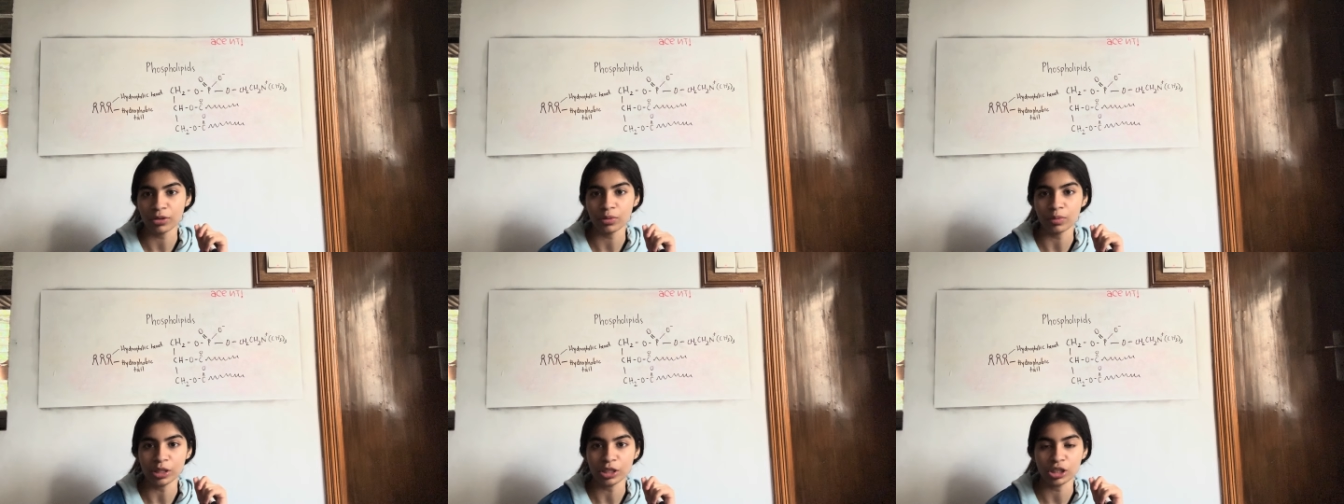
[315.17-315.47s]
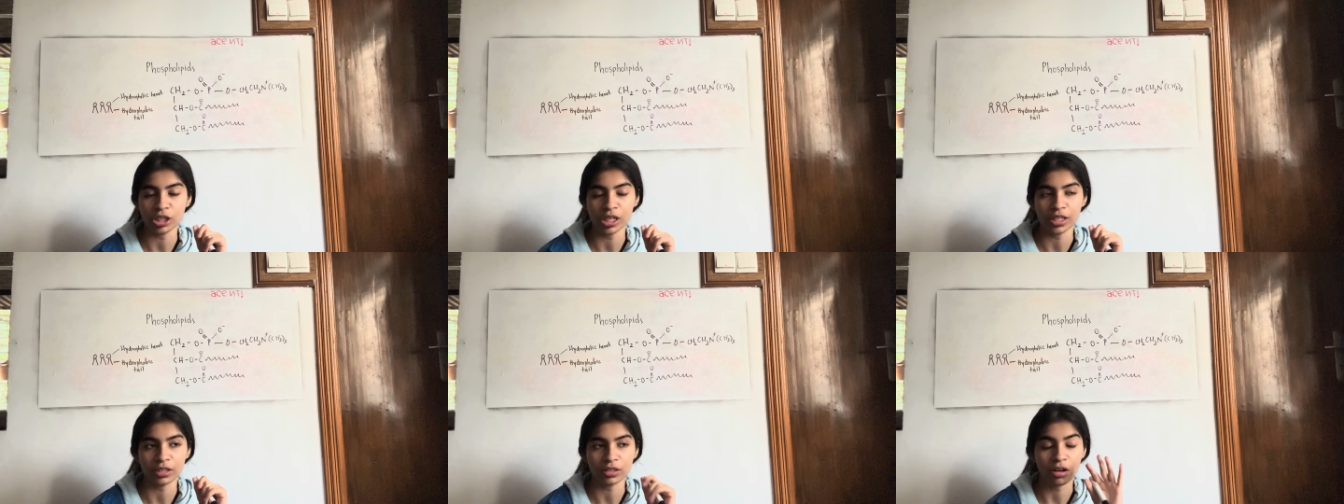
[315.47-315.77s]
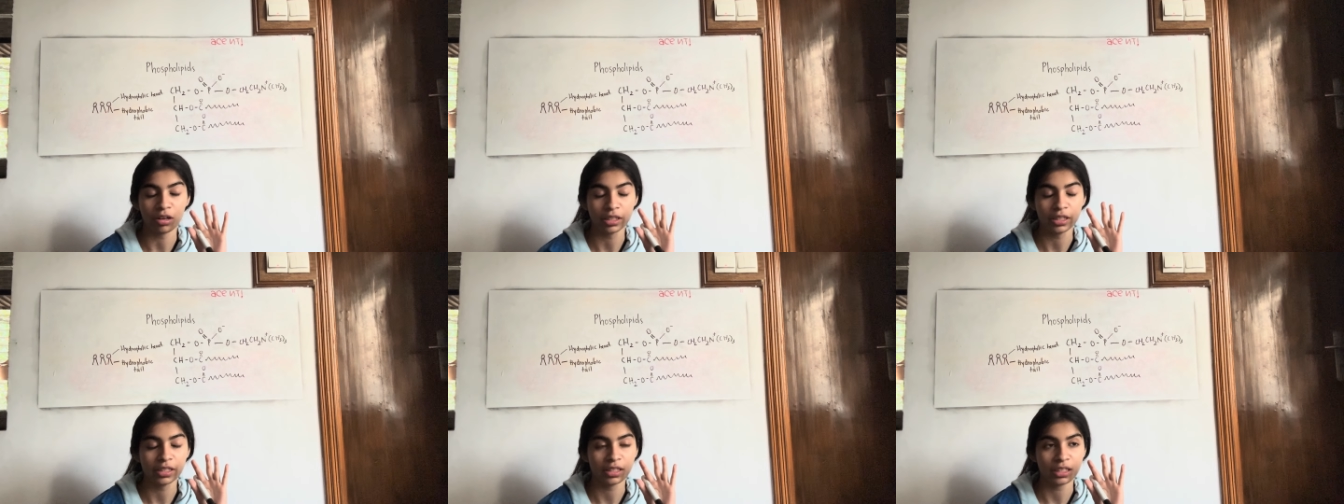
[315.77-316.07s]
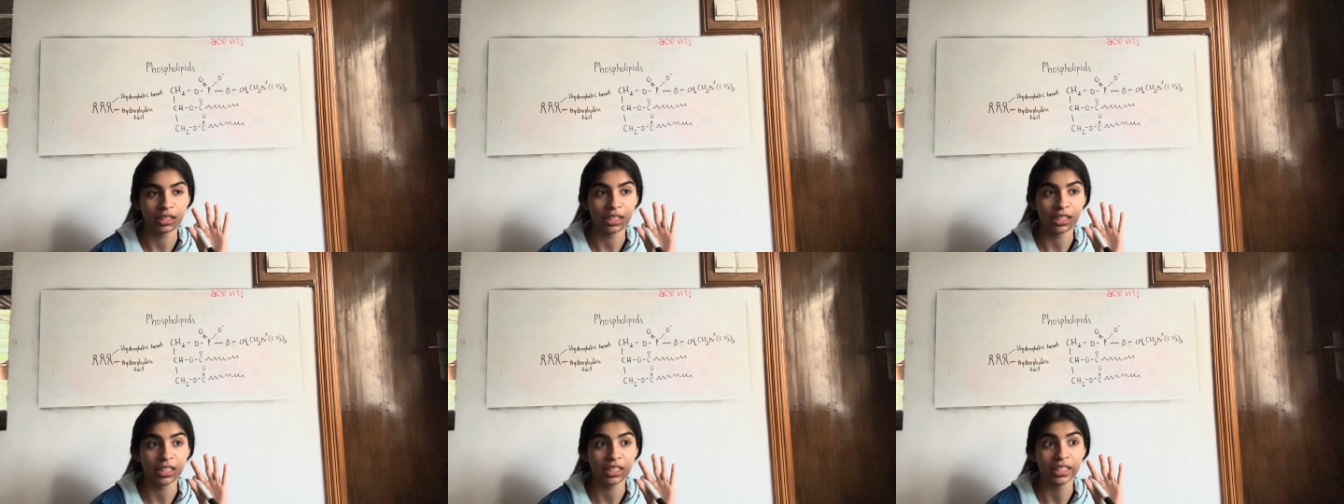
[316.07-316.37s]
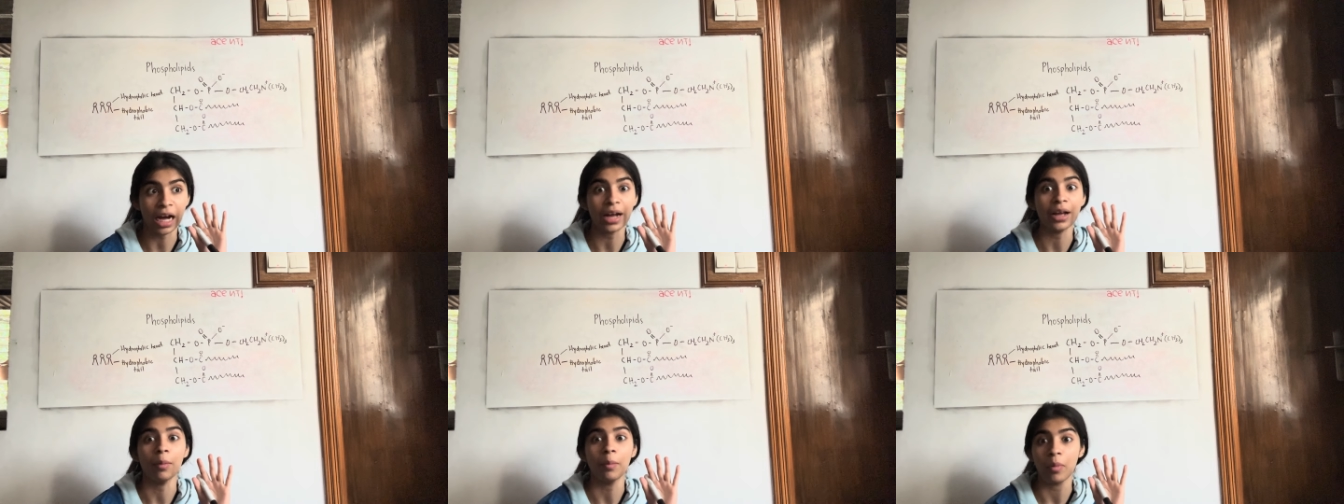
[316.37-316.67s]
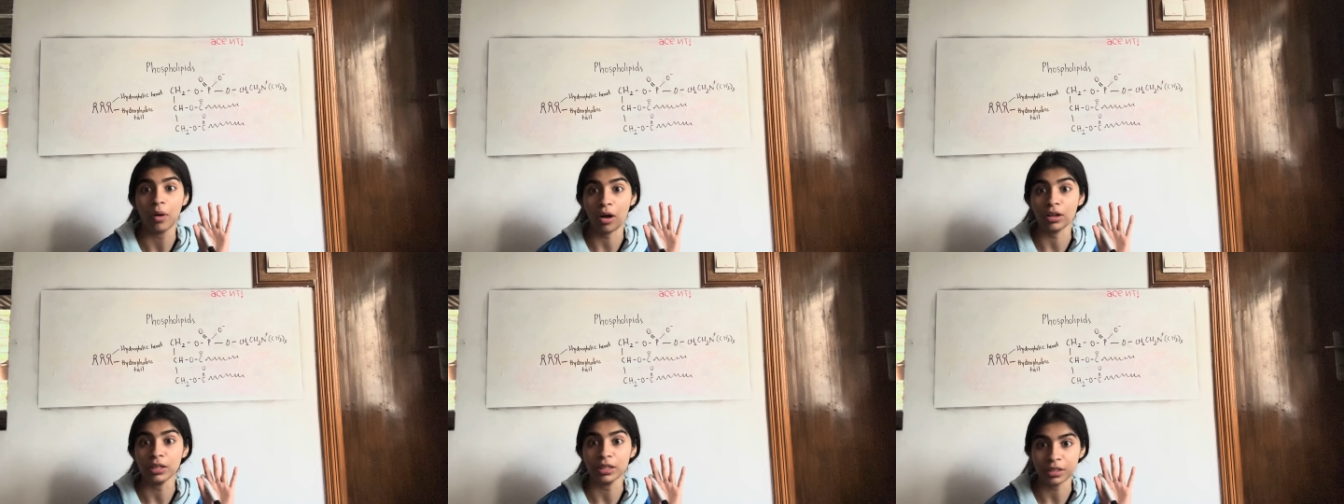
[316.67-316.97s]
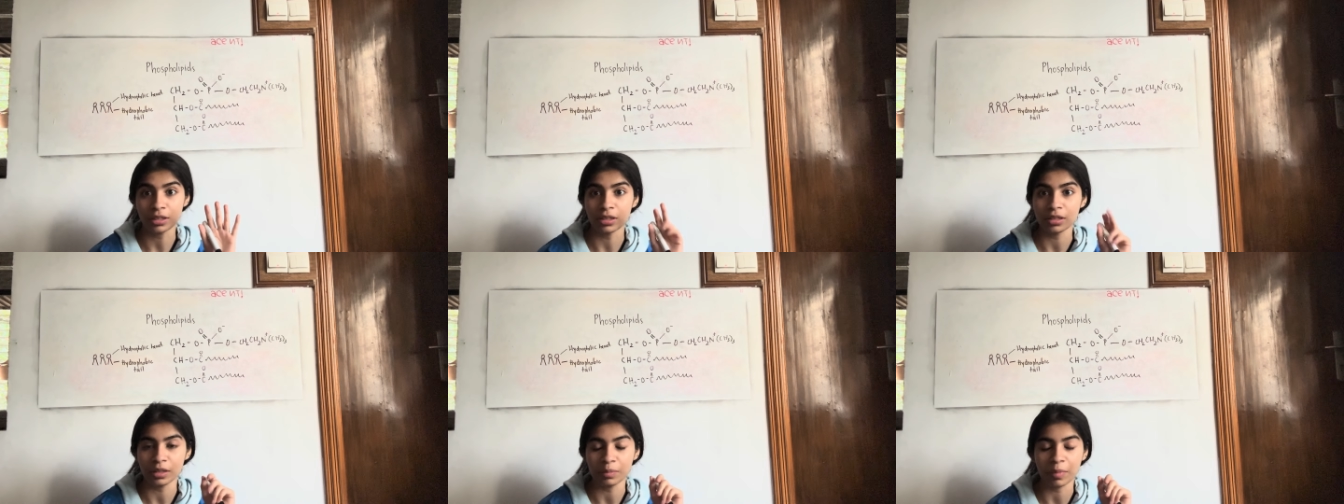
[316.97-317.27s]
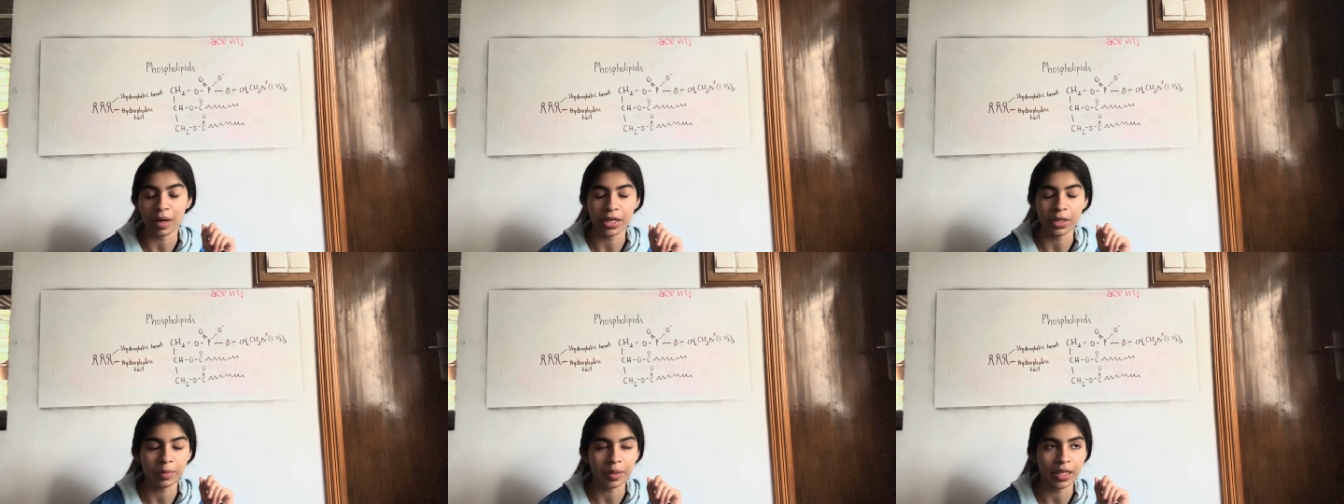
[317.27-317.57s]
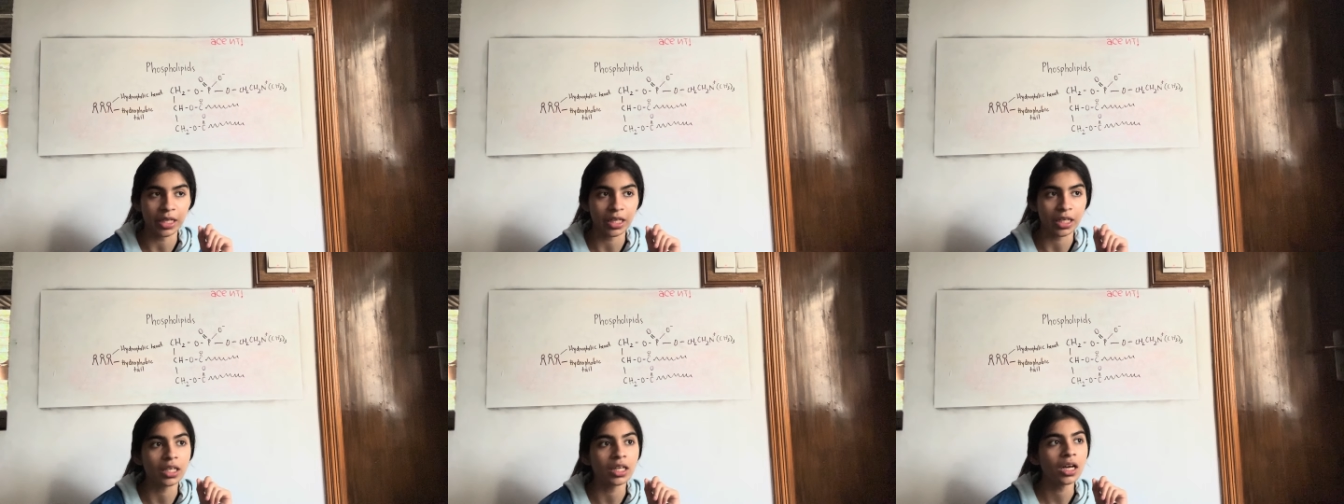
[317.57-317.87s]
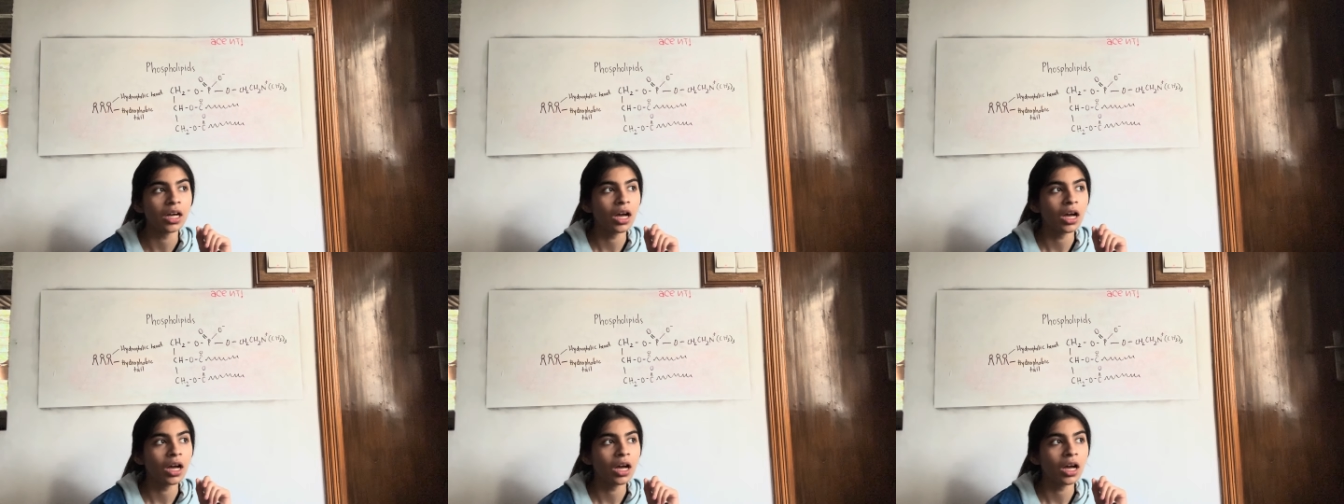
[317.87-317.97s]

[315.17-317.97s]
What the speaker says: which is honestly diabolical in my opinion.